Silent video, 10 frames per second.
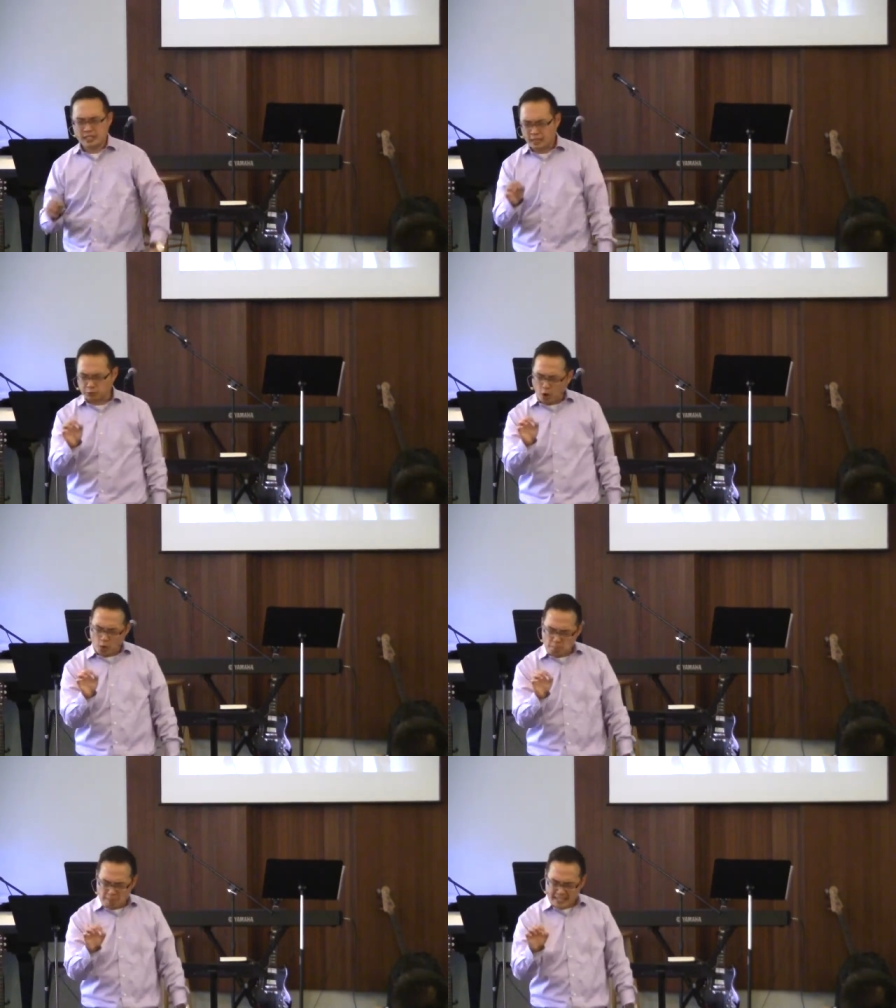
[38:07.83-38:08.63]
It was
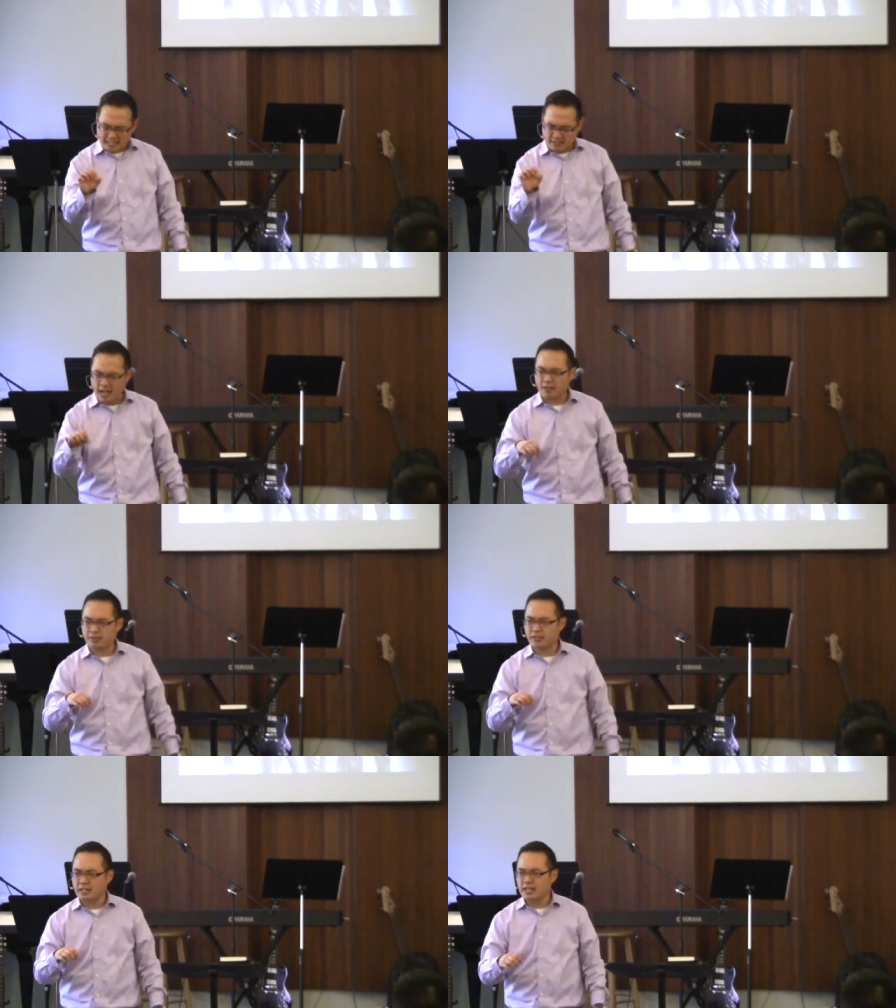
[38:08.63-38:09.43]
called
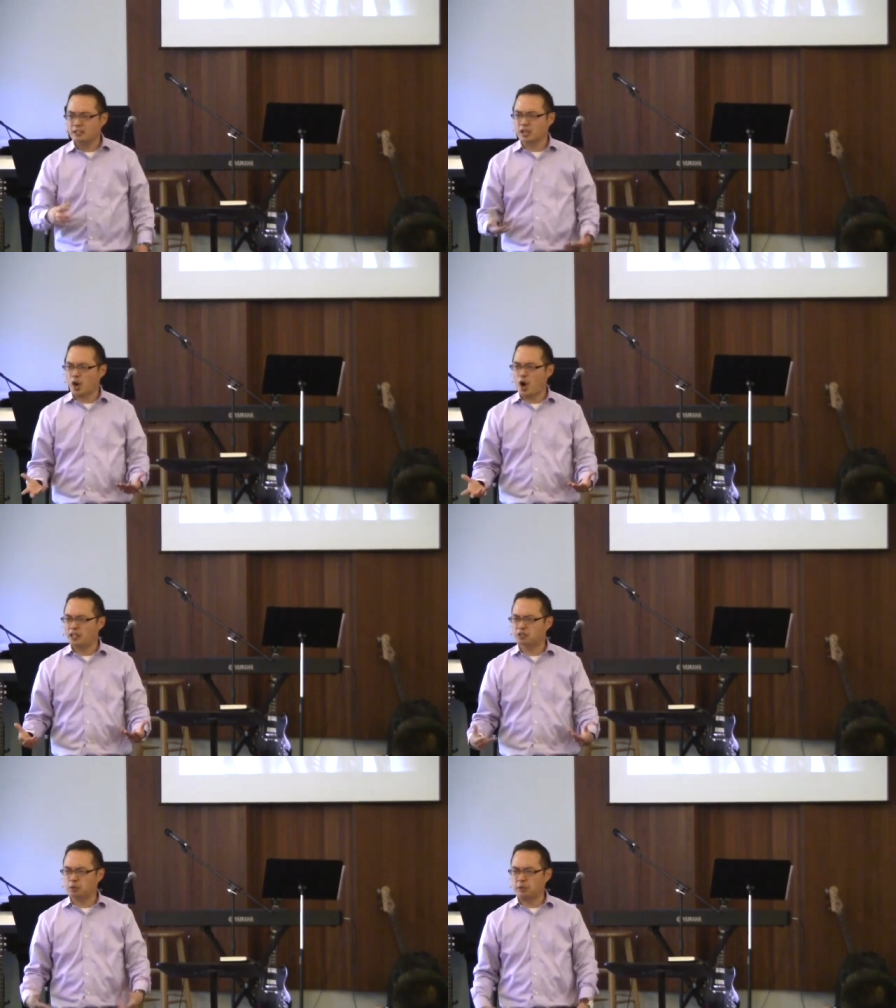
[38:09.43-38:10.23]
Megadeth. He's like, oh,
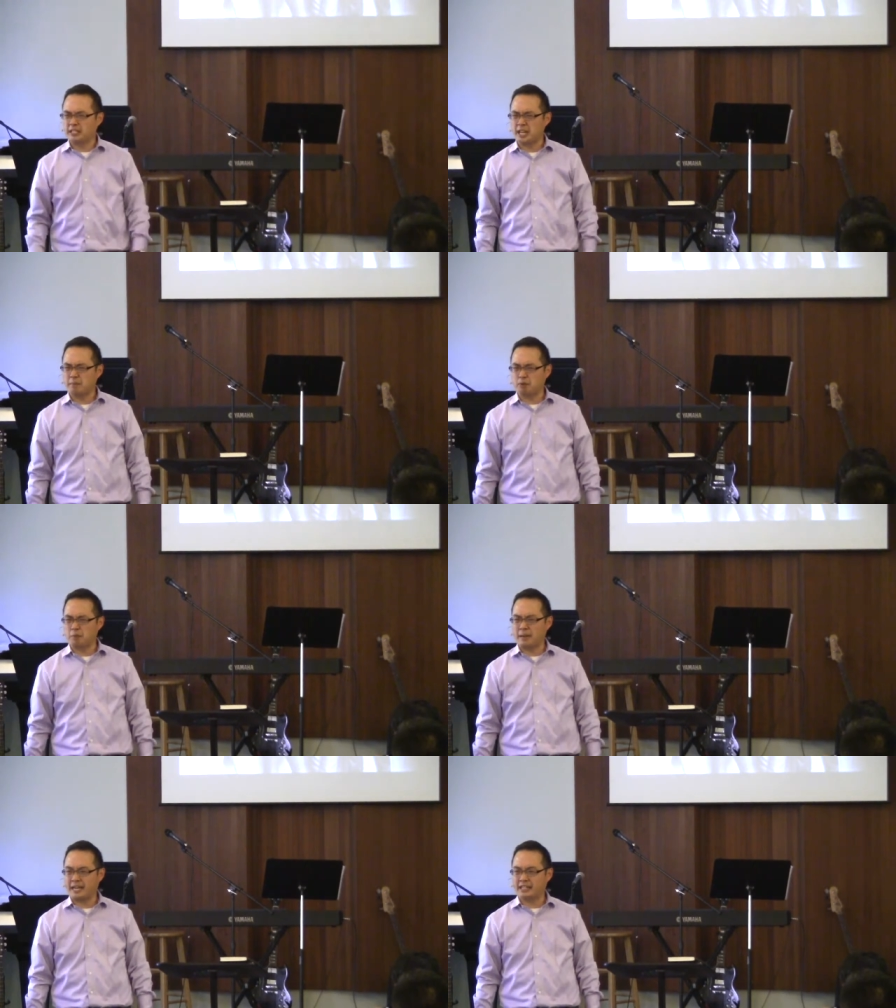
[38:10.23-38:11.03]
that's a great name for a
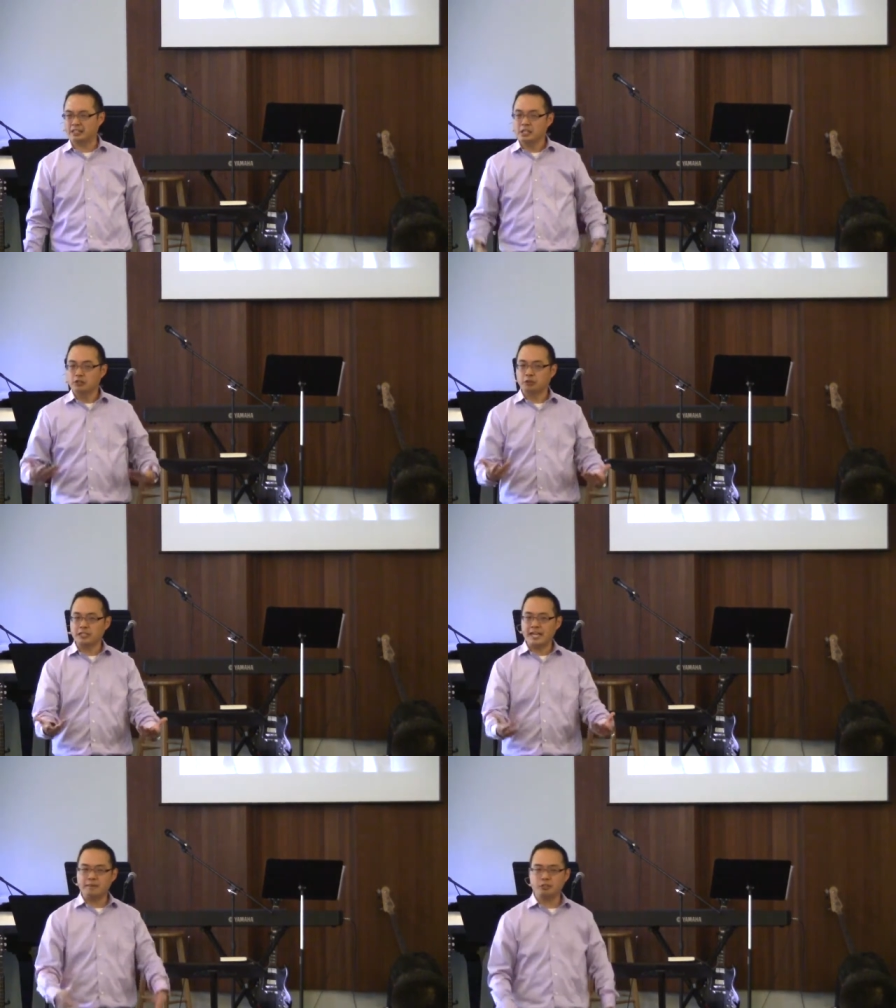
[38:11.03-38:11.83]
band. So he
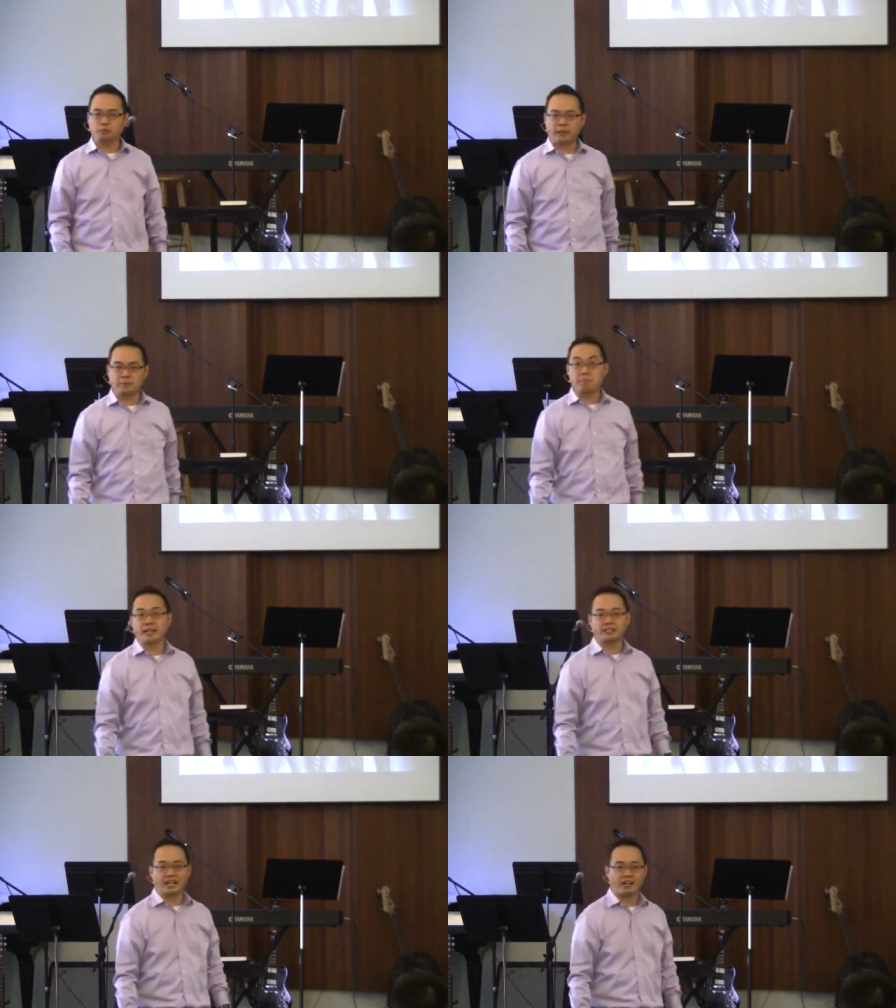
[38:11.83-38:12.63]
named his band
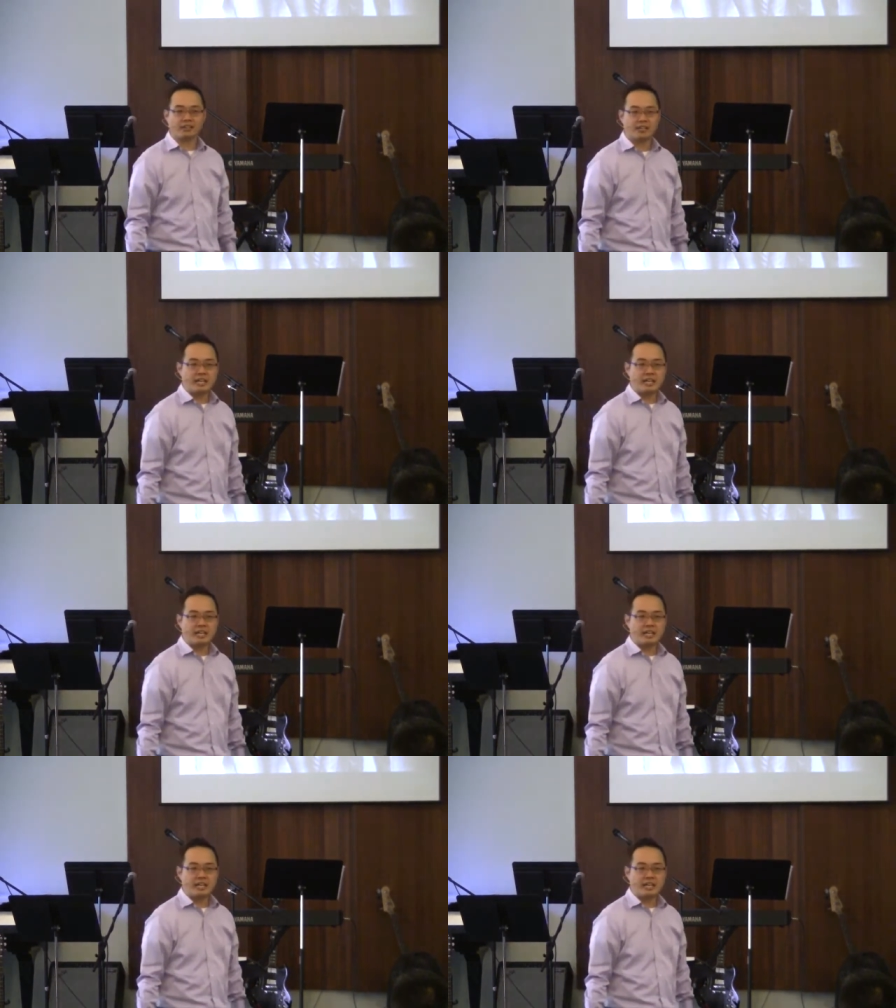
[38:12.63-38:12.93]
Megadeth.